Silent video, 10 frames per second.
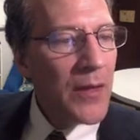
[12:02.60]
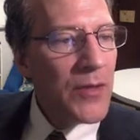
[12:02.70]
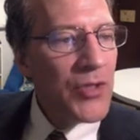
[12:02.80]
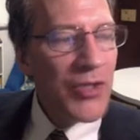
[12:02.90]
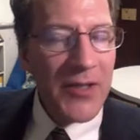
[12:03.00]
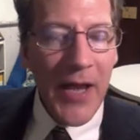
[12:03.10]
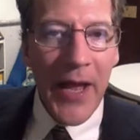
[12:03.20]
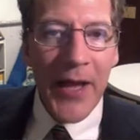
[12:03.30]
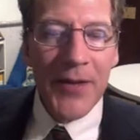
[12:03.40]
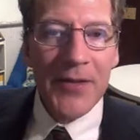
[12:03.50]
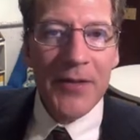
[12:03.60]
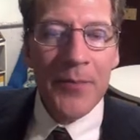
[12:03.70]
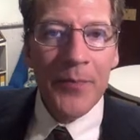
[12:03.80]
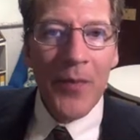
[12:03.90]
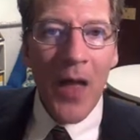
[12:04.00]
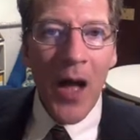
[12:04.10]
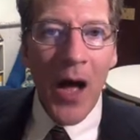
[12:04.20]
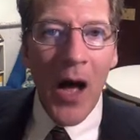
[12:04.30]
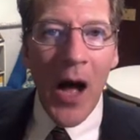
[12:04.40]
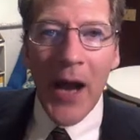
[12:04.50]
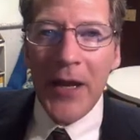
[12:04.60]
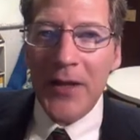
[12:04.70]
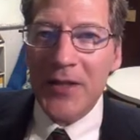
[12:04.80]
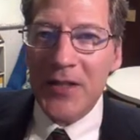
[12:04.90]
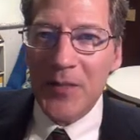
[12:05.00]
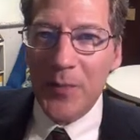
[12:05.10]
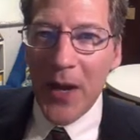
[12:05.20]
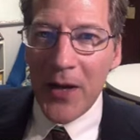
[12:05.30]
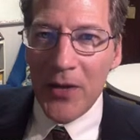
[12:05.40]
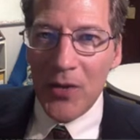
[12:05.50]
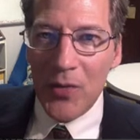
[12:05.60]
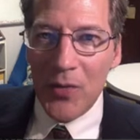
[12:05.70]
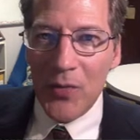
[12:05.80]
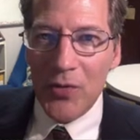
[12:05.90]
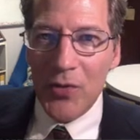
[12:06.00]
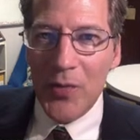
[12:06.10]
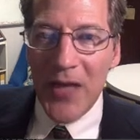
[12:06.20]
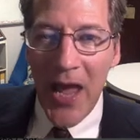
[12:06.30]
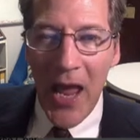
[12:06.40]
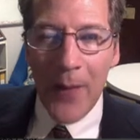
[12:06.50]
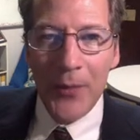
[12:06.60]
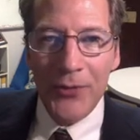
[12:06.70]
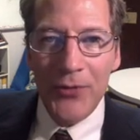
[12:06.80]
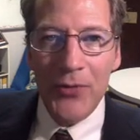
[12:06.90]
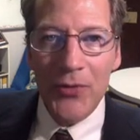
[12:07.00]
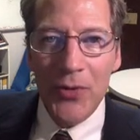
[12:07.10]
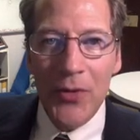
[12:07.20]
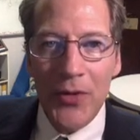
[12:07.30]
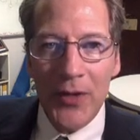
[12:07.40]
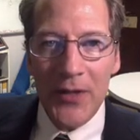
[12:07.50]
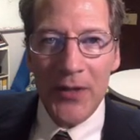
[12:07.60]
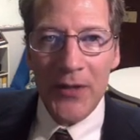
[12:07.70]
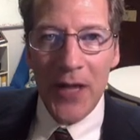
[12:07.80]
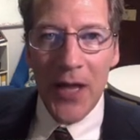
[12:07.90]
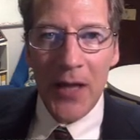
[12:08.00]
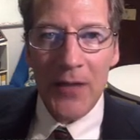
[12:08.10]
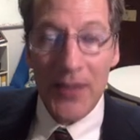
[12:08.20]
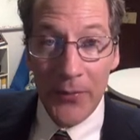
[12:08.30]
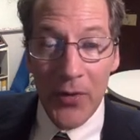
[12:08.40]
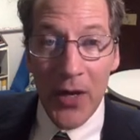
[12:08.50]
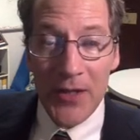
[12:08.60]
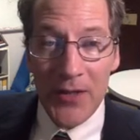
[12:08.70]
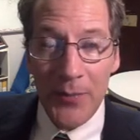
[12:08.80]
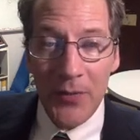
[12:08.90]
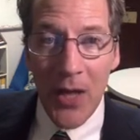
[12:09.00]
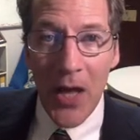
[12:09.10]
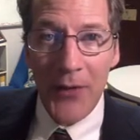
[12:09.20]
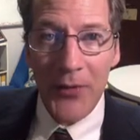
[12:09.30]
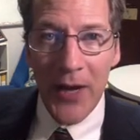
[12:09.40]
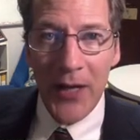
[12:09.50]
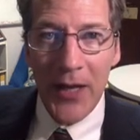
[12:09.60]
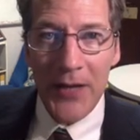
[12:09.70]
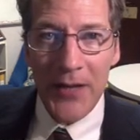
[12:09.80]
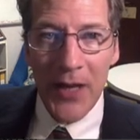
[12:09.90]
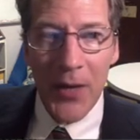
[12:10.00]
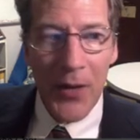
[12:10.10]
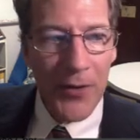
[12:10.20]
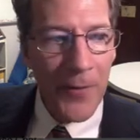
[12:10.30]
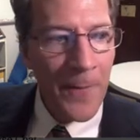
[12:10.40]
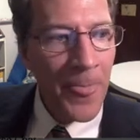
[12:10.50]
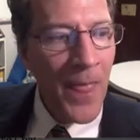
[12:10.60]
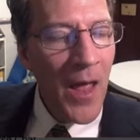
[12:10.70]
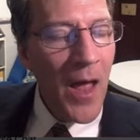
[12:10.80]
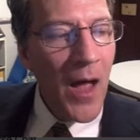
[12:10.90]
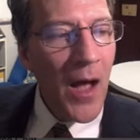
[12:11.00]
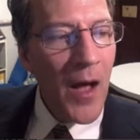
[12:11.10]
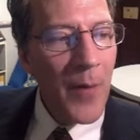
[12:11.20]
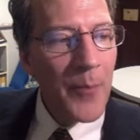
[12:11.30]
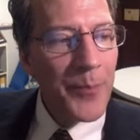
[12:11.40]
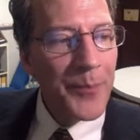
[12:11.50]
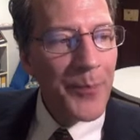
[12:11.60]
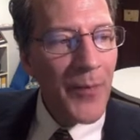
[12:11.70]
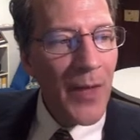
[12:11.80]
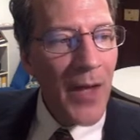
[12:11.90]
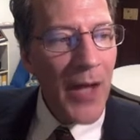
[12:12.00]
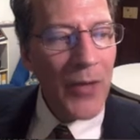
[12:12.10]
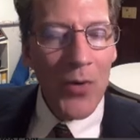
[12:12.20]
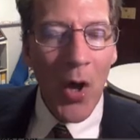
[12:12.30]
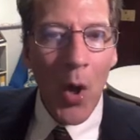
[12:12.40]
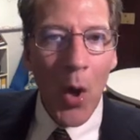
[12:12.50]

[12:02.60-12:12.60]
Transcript: Just as I expect you to be able to do things like summarize the plot or analyze a character, I don't